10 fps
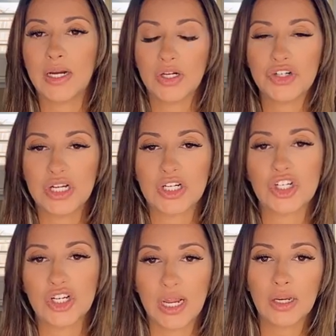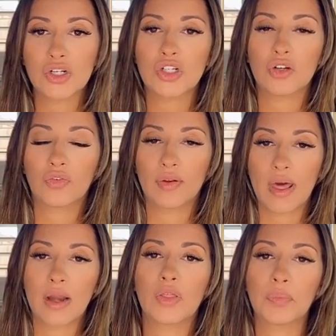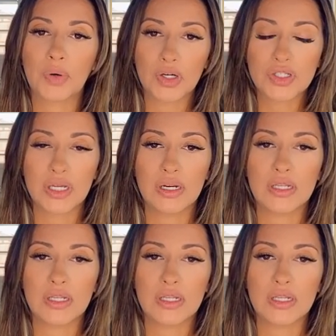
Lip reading: energy exchange for that other person.